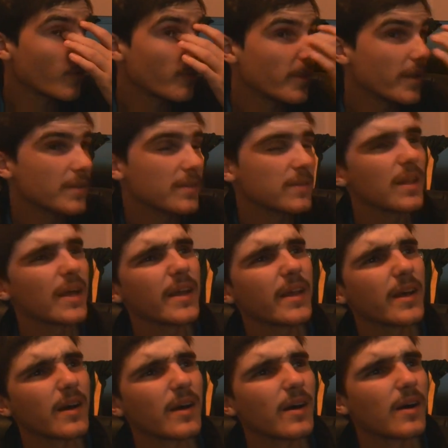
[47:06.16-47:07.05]
minutes
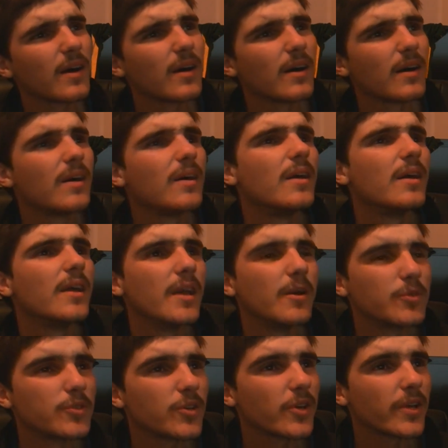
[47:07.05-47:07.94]
later, it
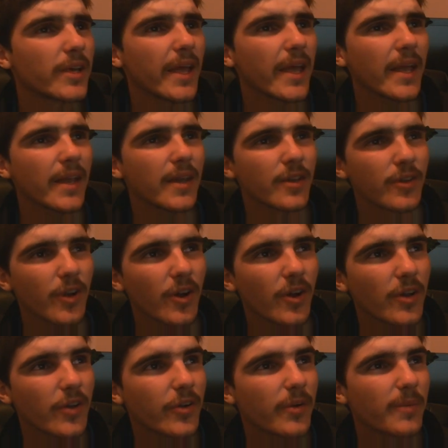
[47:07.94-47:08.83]
was on again.
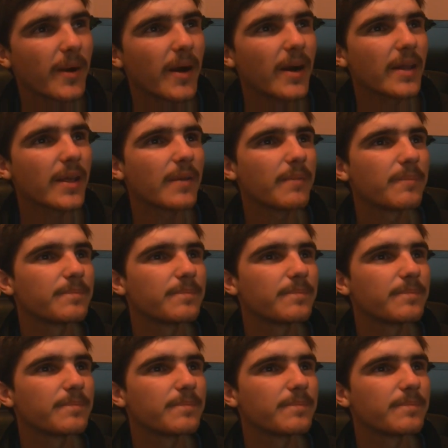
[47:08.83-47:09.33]
Connor Cromartie.